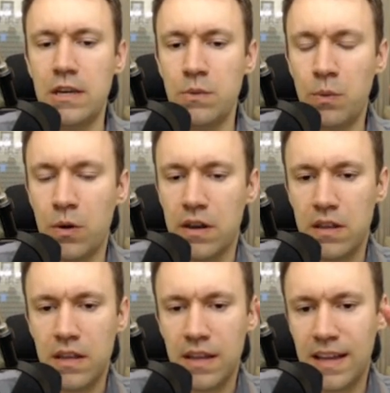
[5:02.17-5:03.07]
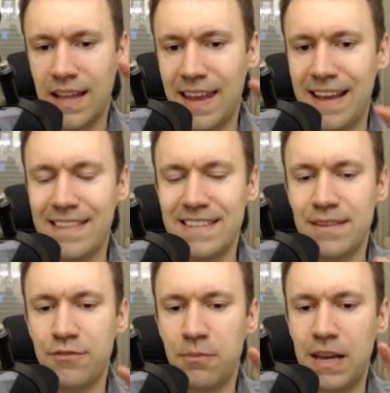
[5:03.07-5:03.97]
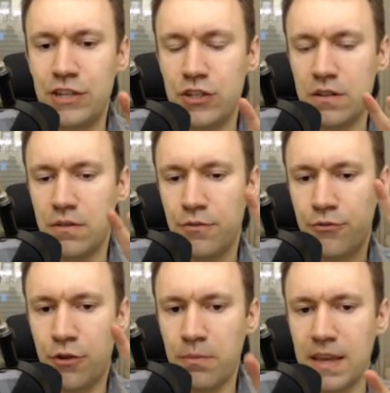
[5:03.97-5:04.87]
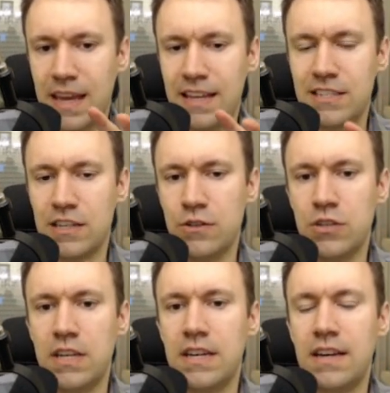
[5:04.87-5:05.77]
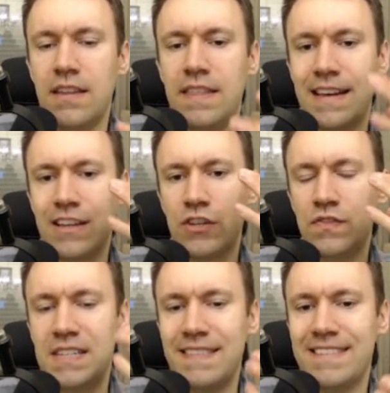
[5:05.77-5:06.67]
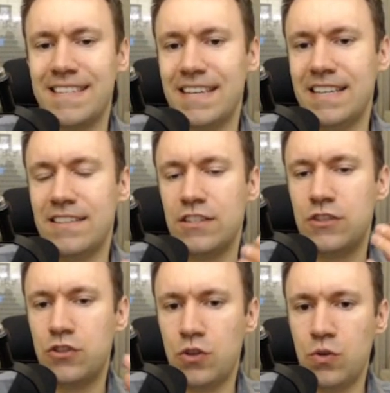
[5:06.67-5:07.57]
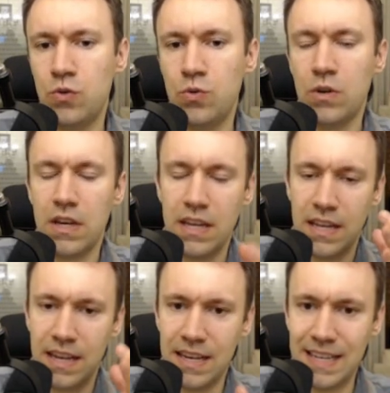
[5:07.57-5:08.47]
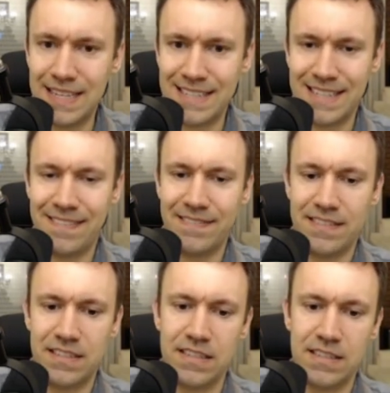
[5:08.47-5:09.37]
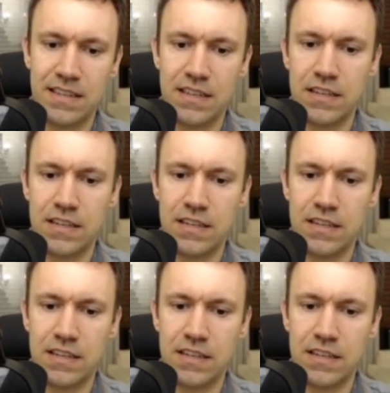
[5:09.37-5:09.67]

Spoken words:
We want to collect this information from the case notes and then condense it into 2 neat sentences.